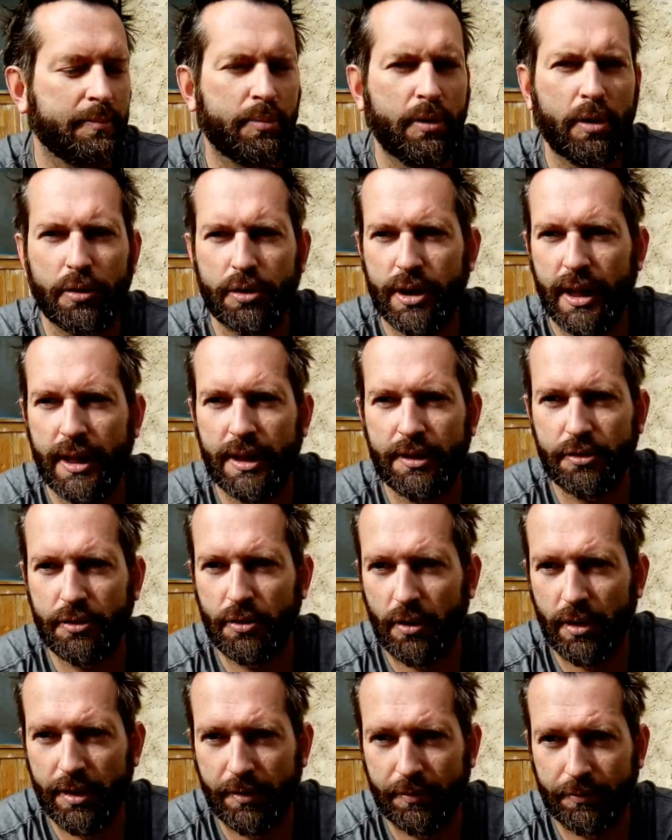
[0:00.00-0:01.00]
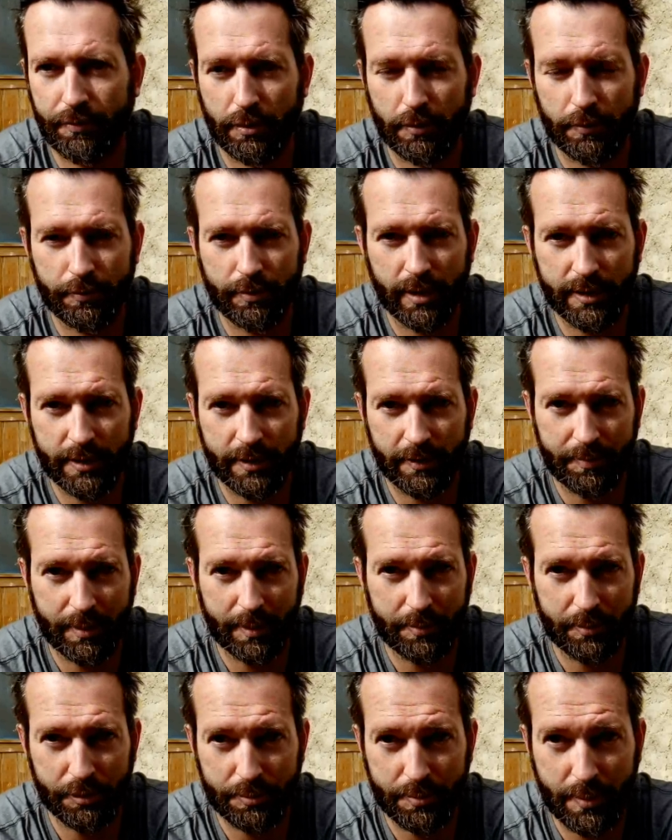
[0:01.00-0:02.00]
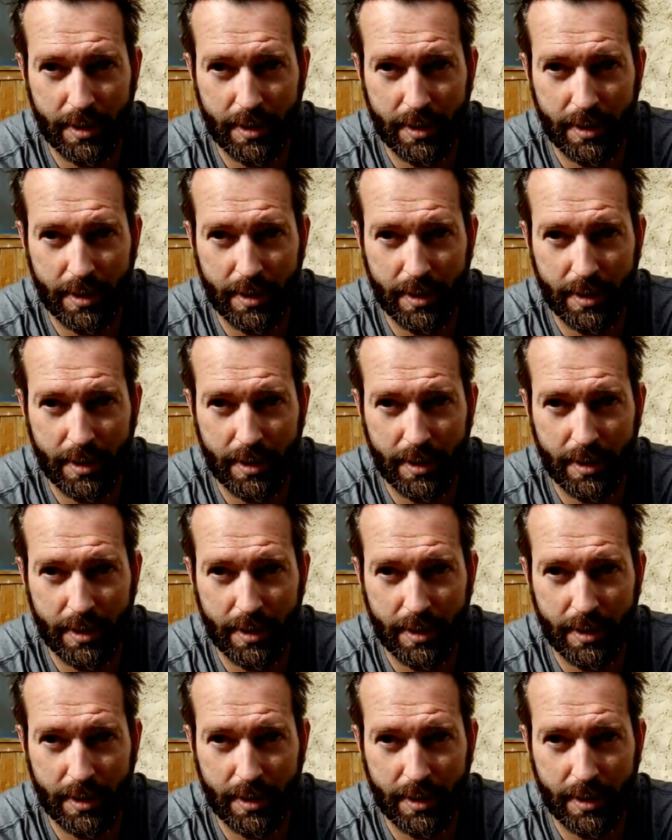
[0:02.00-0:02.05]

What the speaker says: blockchain is not at the forefront of people's